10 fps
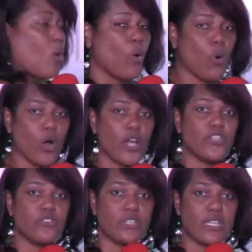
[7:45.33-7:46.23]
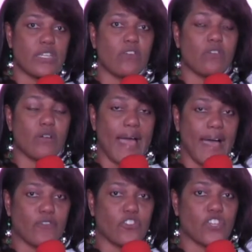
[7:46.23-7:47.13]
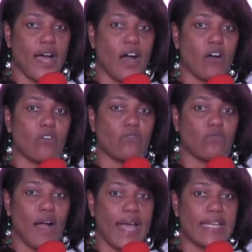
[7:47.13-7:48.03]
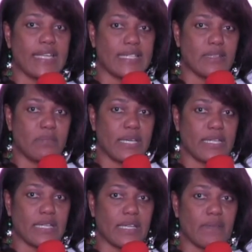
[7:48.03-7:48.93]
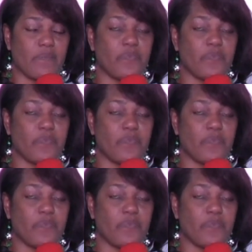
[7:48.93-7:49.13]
or you can have your child write independently.